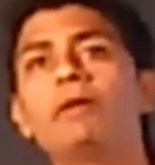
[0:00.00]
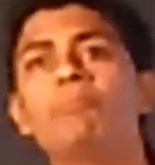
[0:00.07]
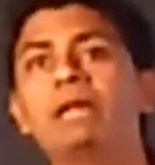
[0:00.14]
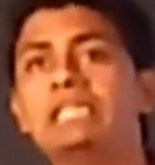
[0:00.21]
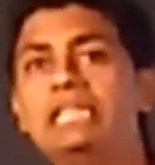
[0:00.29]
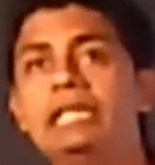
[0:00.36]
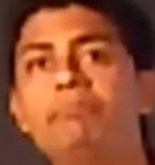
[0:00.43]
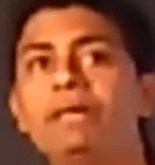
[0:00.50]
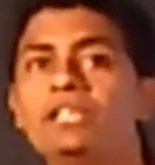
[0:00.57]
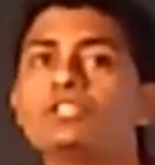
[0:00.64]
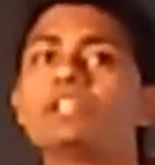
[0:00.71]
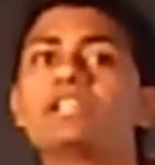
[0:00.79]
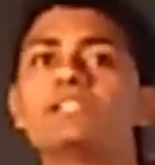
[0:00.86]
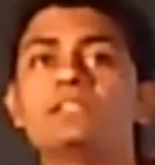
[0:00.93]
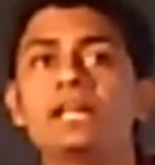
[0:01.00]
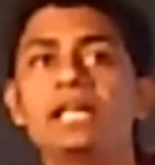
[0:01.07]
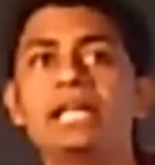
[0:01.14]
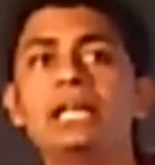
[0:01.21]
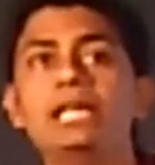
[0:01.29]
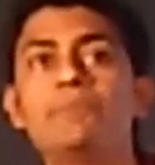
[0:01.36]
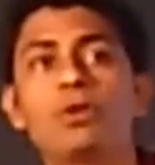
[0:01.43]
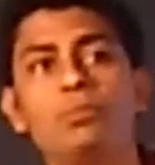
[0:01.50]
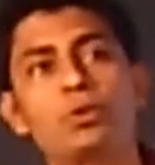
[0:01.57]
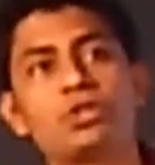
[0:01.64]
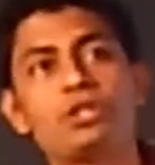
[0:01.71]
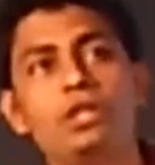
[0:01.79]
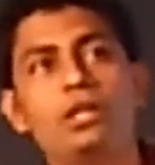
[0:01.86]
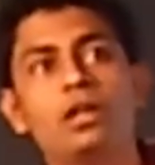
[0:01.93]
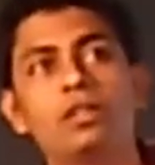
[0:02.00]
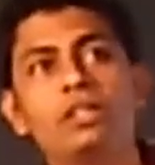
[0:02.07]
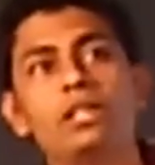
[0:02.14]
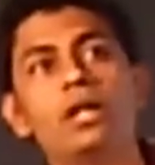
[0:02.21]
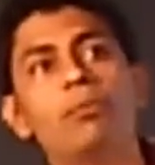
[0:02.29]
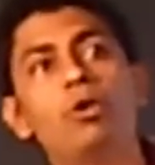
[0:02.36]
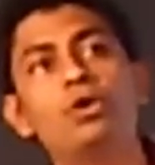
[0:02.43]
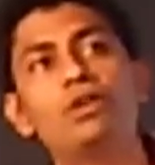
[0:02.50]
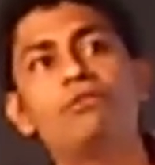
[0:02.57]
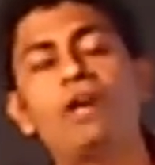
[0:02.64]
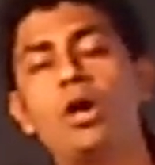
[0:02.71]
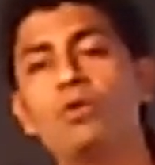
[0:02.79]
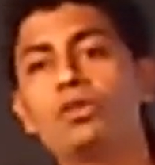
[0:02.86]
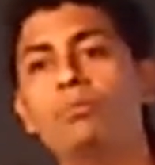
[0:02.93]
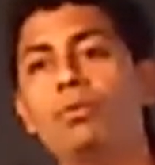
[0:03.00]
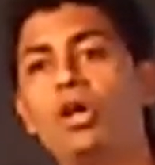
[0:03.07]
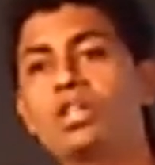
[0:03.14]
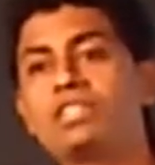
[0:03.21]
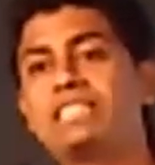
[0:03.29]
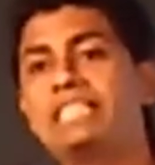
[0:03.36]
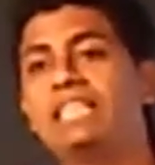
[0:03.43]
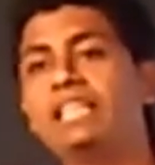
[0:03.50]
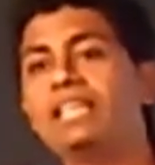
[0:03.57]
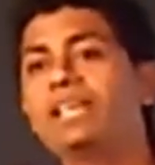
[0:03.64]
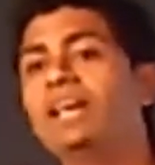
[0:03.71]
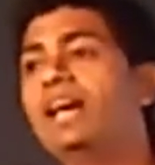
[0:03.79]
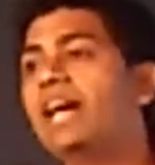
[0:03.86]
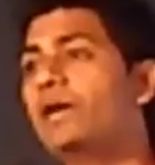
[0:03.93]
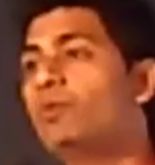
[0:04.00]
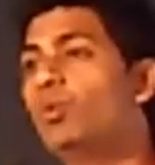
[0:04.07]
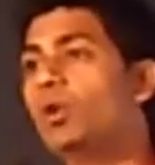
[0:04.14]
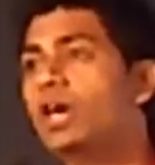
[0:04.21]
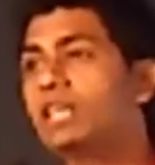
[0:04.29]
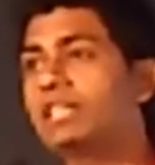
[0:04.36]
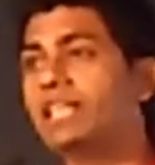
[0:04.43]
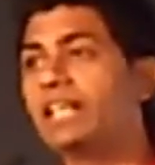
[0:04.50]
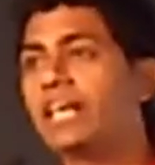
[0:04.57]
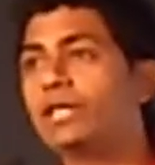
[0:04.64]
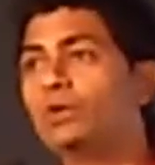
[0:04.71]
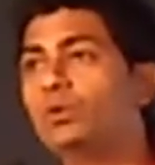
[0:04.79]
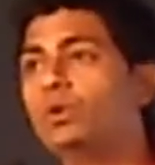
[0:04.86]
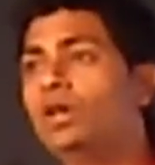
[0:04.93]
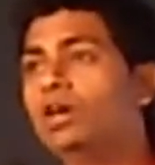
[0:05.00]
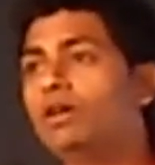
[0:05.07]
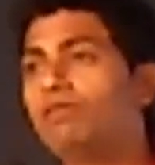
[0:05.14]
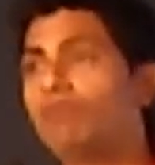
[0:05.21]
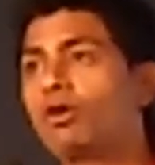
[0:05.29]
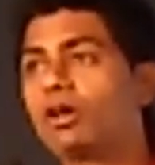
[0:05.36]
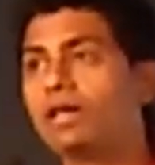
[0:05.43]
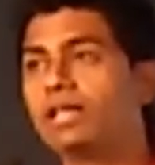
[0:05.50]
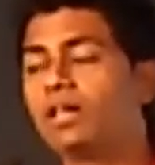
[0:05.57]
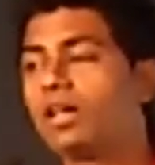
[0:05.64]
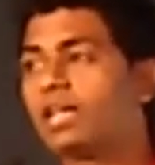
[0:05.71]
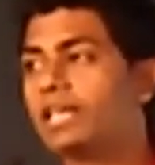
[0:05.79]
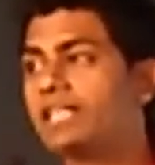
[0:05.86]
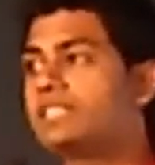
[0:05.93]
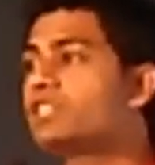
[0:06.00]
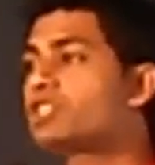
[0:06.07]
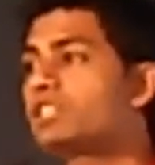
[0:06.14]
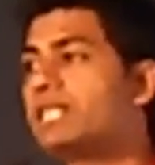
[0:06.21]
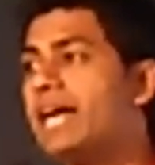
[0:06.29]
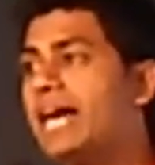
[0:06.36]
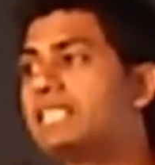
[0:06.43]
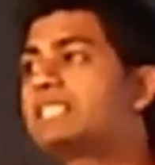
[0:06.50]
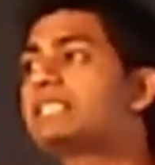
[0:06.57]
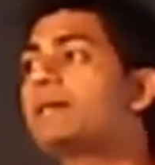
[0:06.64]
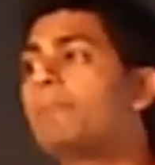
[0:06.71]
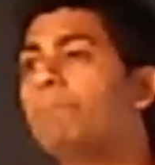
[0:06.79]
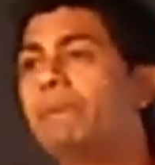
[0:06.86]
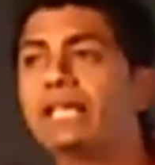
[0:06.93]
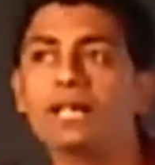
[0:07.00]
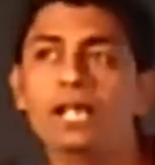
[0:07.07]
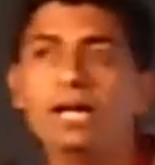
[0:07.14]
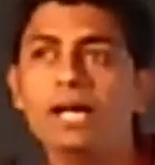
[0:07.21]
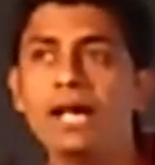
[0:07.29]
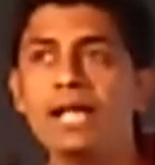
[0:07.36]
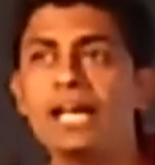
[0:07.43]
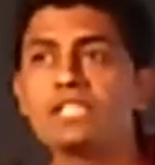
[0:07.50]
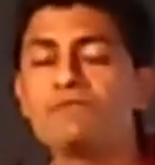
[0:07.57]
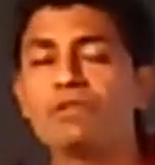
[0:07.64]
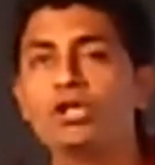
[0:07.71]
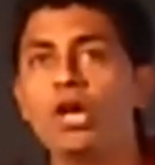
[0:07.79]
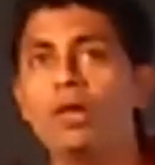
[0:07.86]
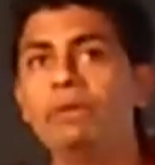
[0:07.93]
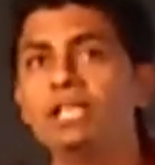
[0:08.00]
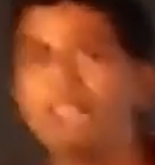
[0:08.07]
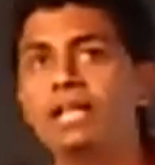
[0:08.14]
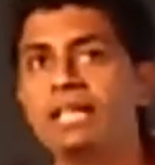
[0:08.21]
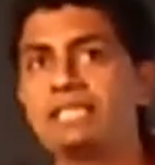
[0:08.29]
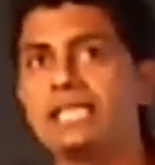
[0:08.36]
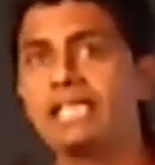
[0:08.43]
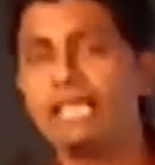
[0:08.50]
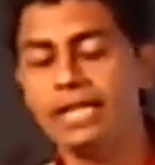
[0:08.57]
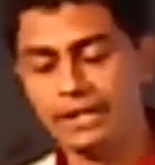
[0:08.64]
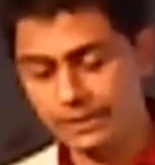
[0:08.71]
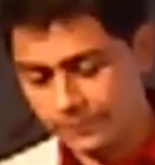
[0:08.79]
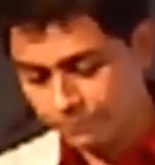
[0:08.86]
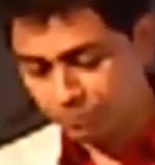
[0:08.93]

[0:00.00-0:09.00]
My monthly paycheck is directly proportional on the amount of out-of-the-box thinking and work that I do for an organization as big and as phenomenal as I did,